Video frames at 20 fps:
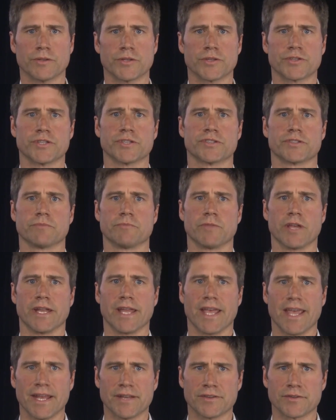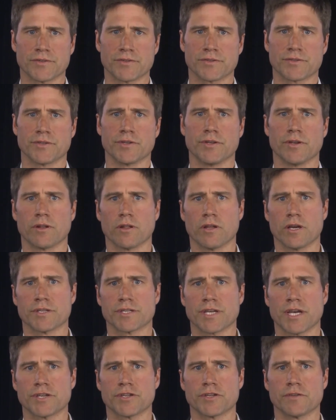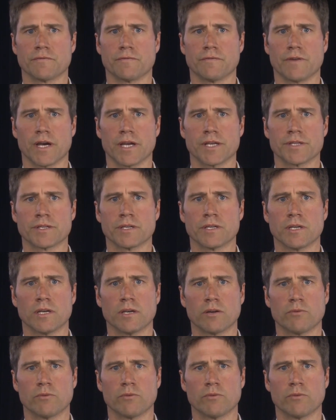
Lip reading: The system then enters the utilisation phase,